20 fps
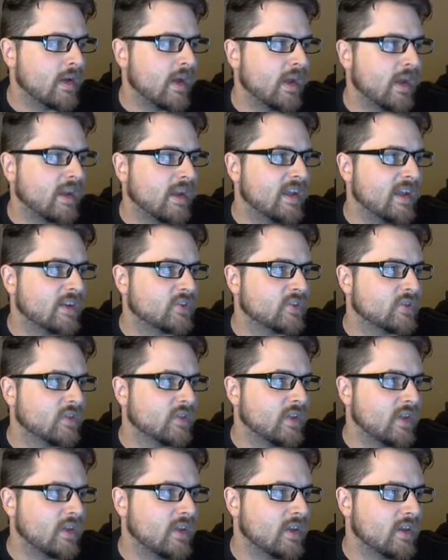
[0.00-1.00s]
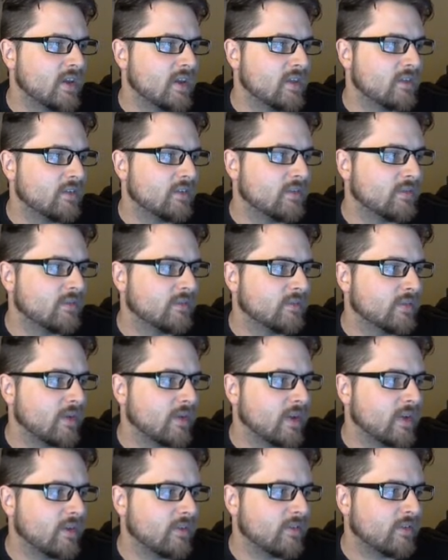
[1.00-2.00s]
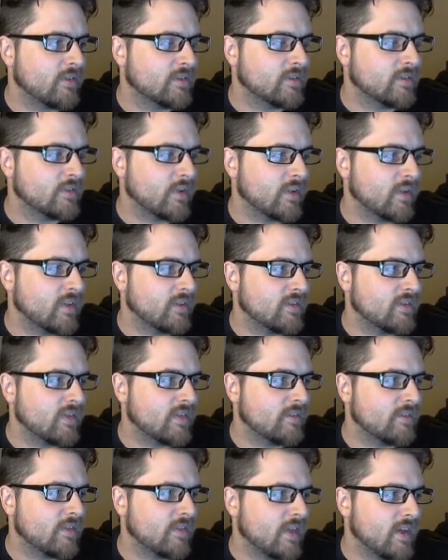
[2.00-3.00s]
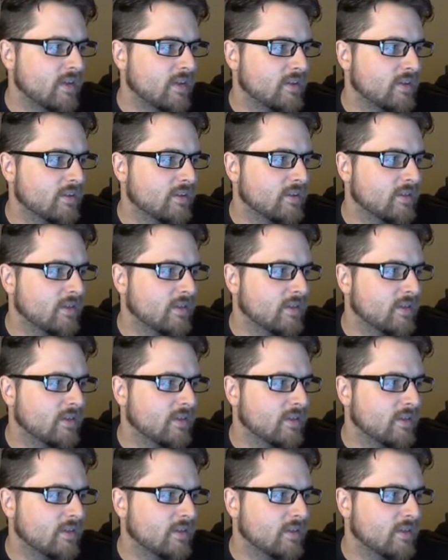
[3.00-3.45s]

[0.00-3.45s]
I can actually okay, so I just quickly saved that.